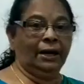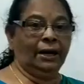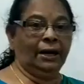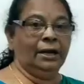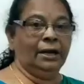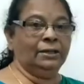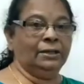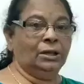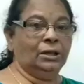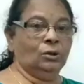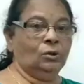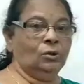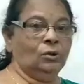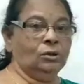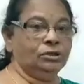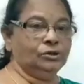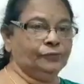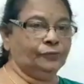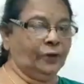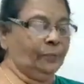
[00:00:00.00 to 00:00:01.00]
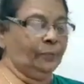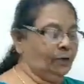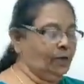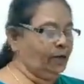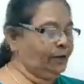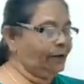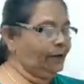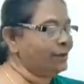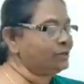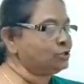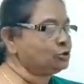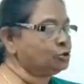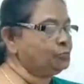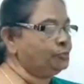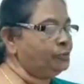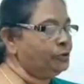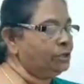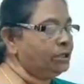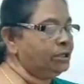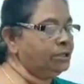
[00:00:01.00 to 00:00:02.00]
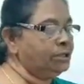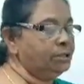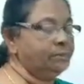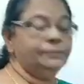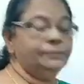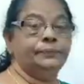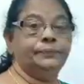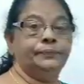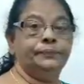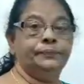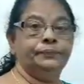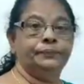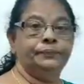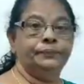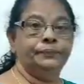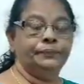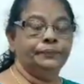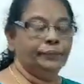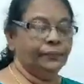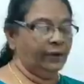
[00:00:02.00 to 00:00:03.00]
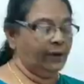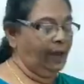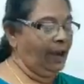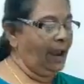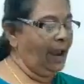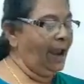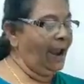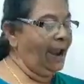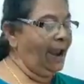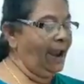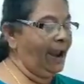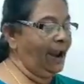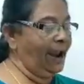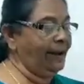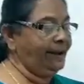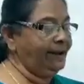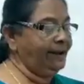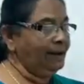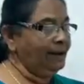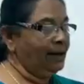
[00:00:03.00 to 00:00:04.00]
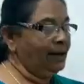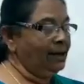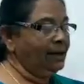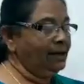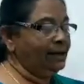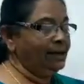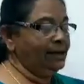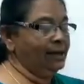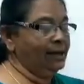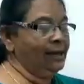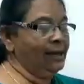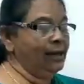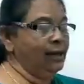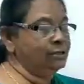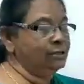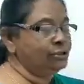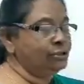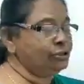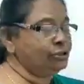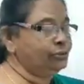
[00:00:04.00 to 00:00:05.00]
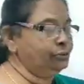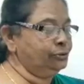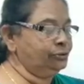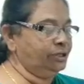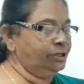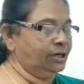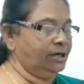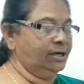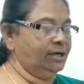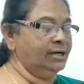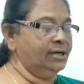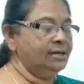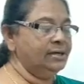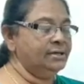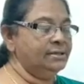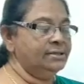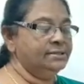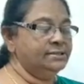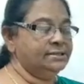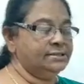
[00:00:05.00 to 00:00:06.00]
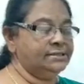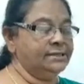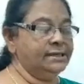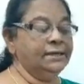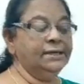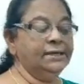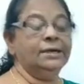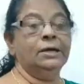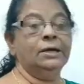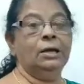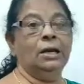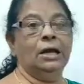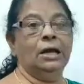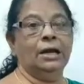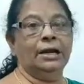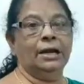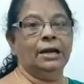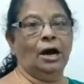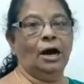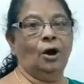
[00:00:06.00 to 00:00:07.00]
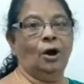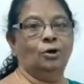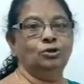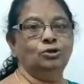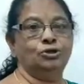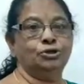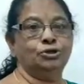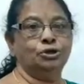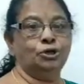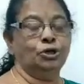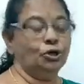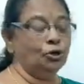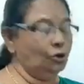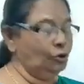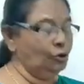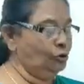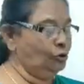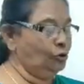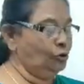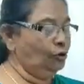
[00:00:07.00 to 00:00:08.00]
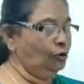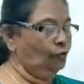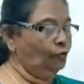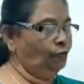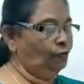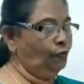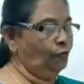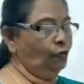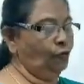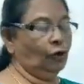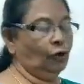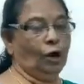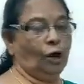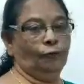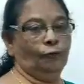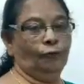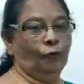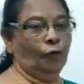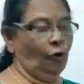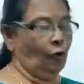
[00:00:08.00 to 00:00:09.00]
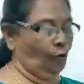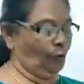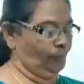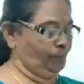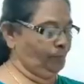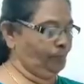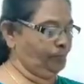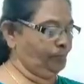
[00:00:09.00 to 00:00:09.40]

read the rules from your textbook? Add yes to the singular noun to plural form.